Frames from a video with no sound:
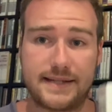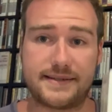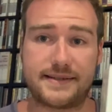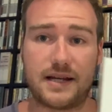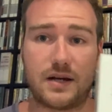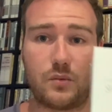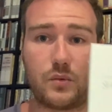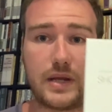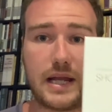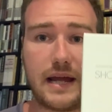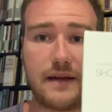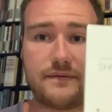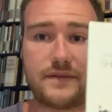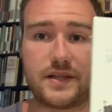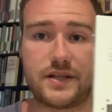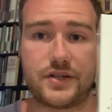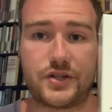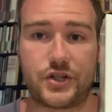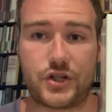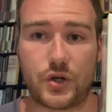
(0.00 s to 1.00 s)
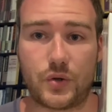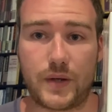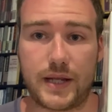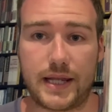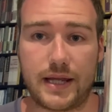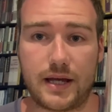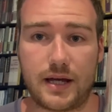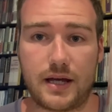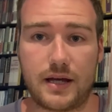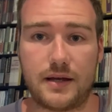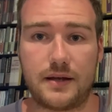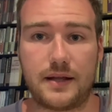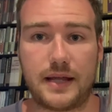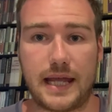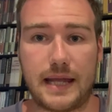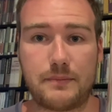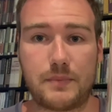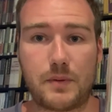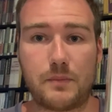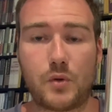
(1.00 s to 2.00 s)
up, we have the Shoya
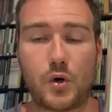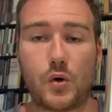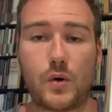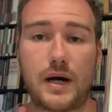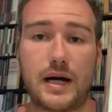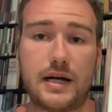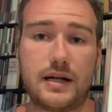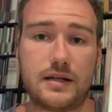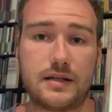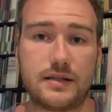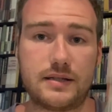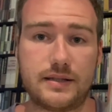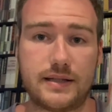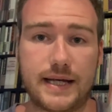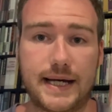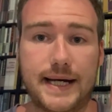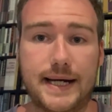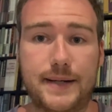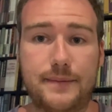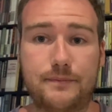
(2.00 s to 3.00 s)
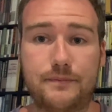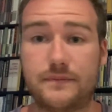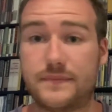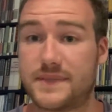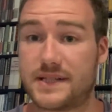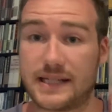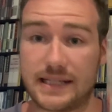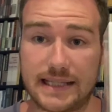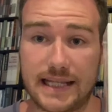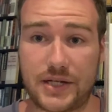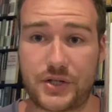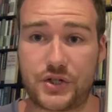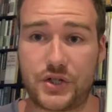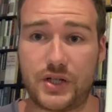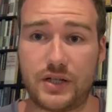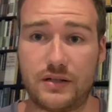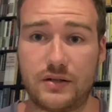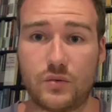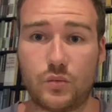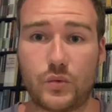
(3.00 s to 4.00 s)
Emamoa
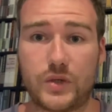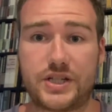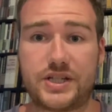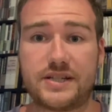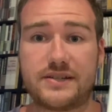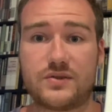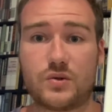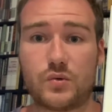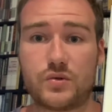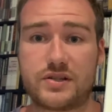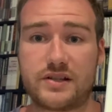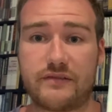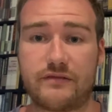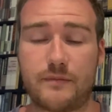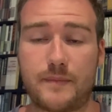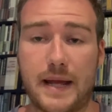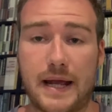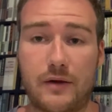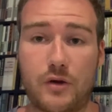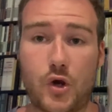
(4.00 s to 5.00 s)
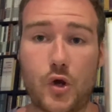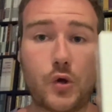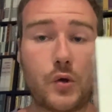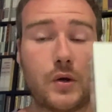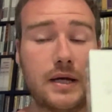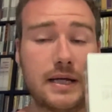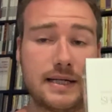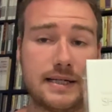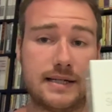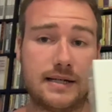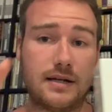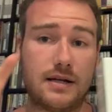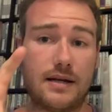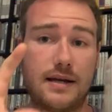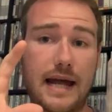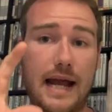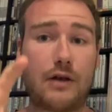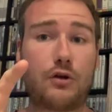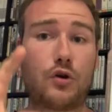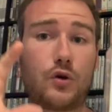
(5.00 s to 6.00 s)
collection, which is also from Arrow.
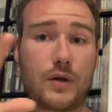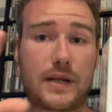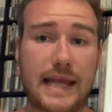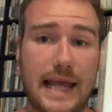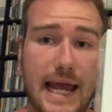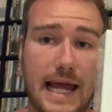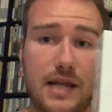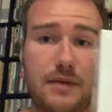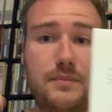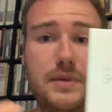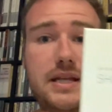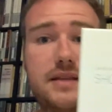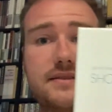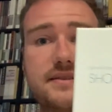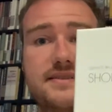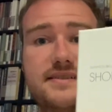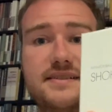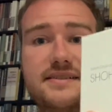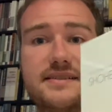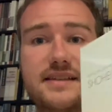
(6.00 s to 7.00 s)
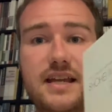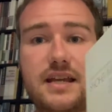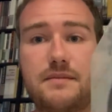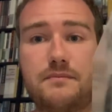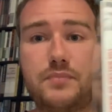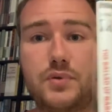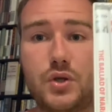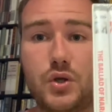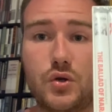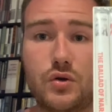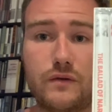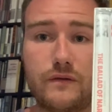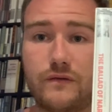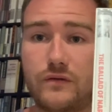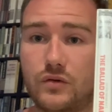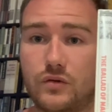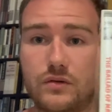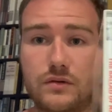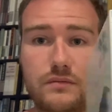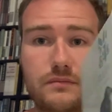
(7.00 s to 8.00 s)
Arrow Academy. This is a
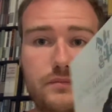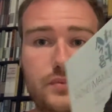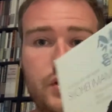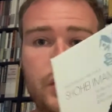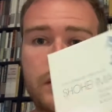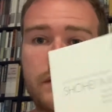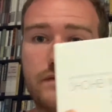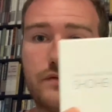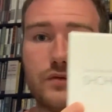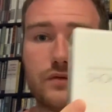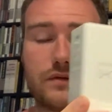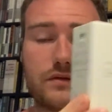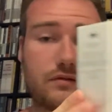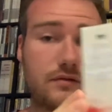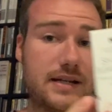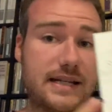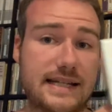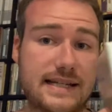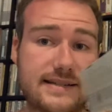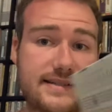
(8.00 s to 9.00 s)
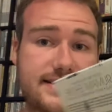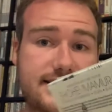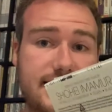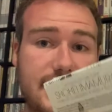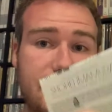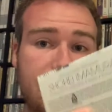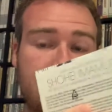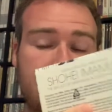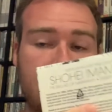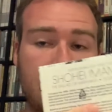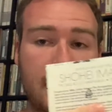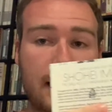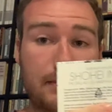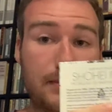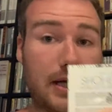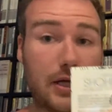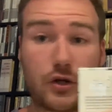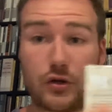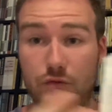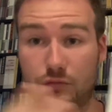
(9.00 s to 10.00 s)
beautiful, beautiful 3-disc set.
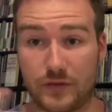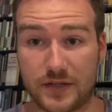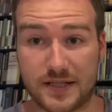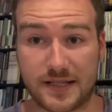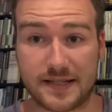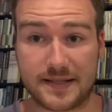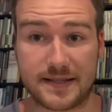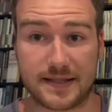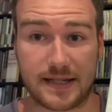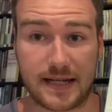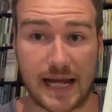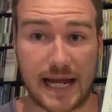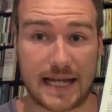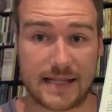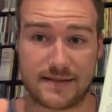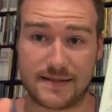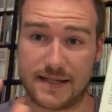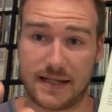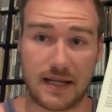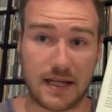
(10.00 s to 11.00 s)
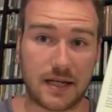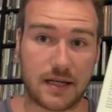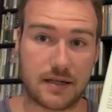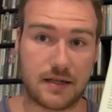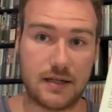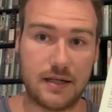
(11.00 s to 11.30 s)
I couldn't resist it. I had to get it.